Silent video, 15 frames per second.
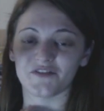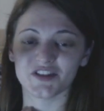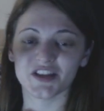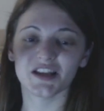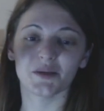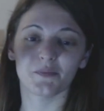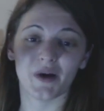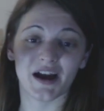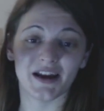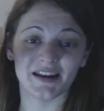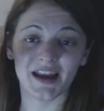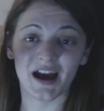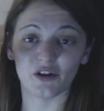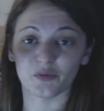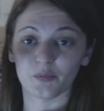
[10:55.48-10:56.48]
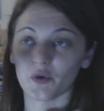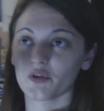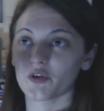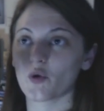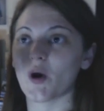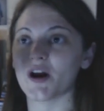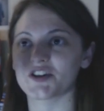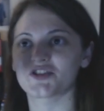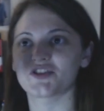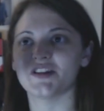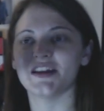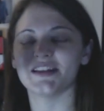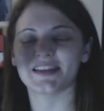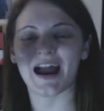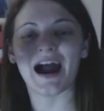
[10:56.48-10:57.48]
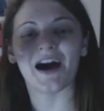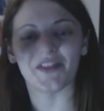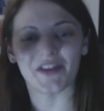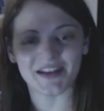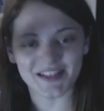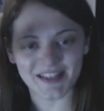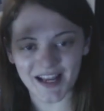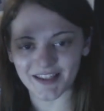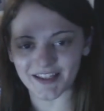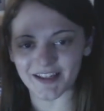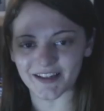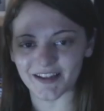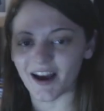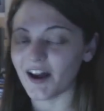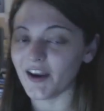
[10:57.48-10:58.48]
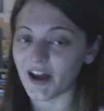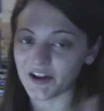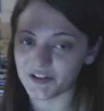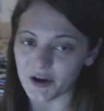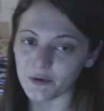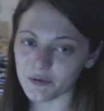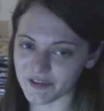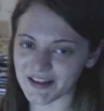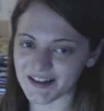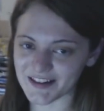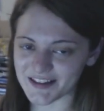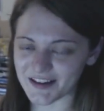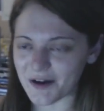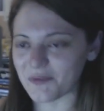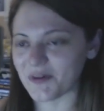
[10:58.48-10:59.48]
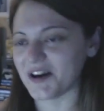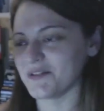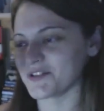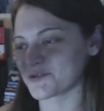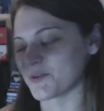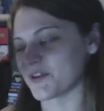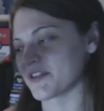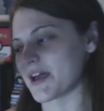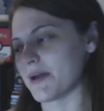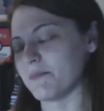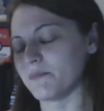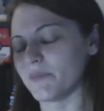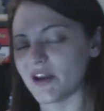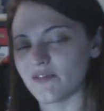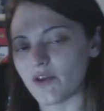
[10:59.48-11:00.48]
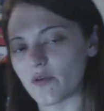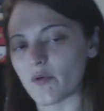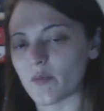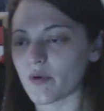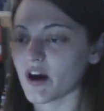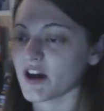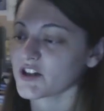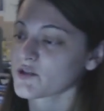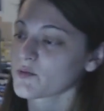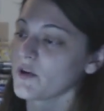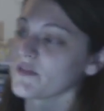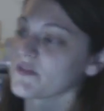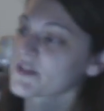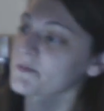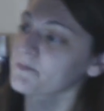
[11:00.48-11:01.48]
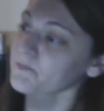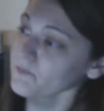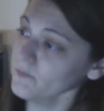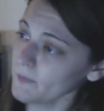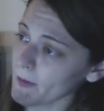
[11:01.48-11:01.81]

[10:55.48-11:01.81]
I've seen the buy it nows, but the question is, are they selling? And I don't think so. It's one of them bit of overpriced ones.